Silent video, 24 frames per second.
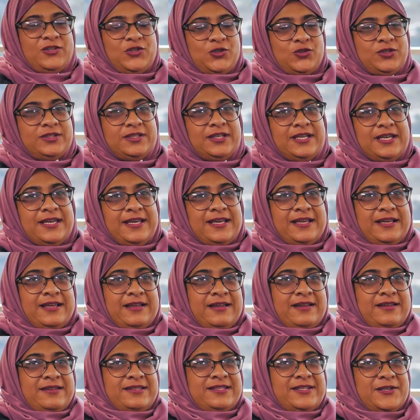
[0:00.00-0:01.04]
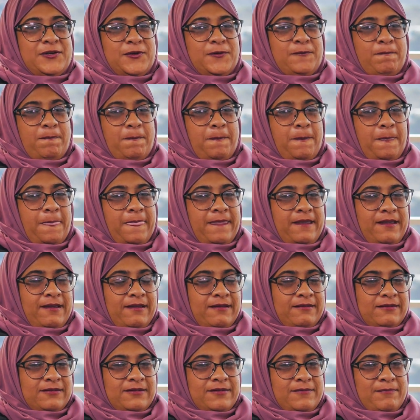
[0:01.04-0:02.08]
Sure. So
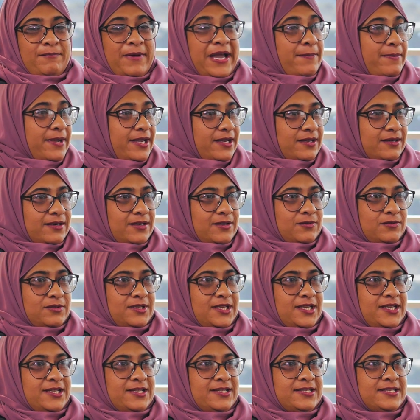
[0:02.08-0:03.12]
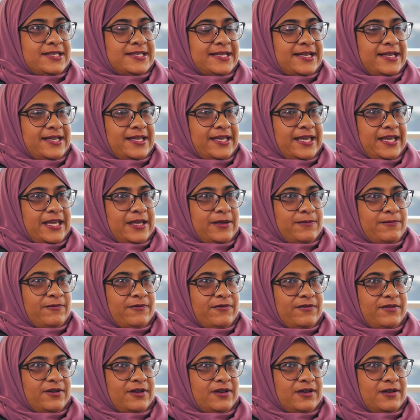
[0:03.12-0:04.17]
my background is I come
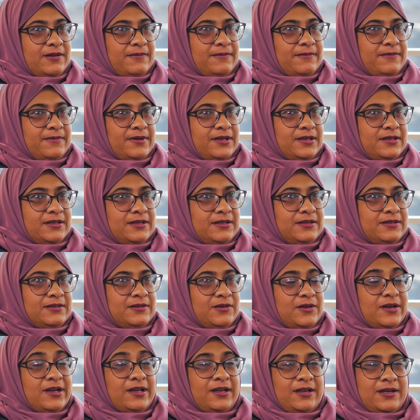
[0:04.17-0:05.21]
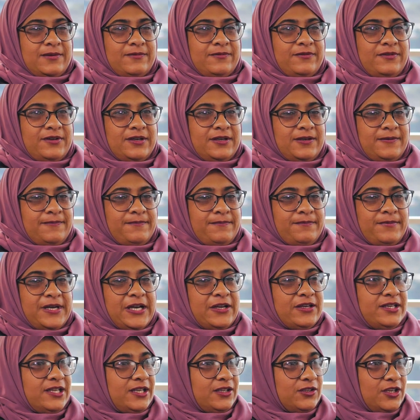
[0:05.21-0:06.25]
from
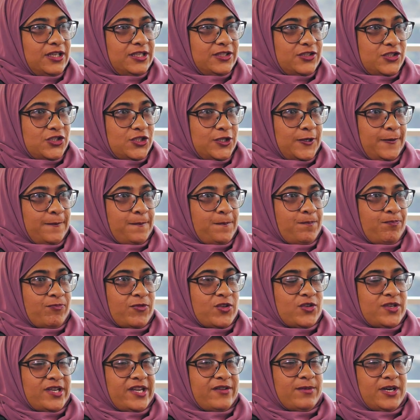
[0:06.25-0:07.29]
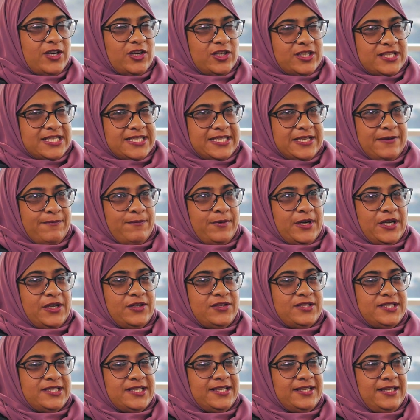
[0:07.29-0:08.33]
biotechnology. So I have my honors in
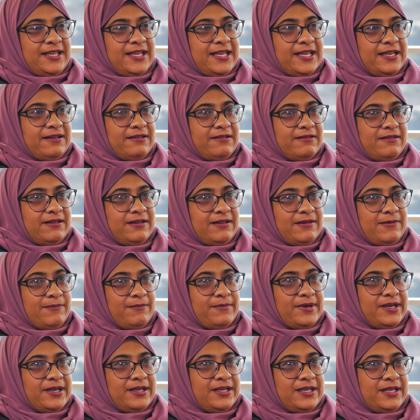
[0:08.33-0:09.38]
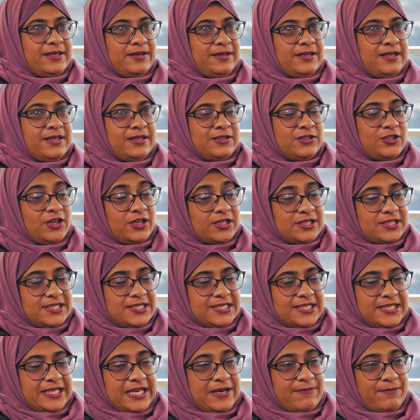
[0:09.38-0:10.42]
biotech and my doctorate
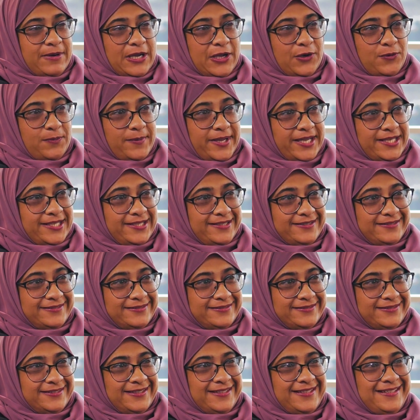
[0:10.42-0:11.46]
degree in biomedical.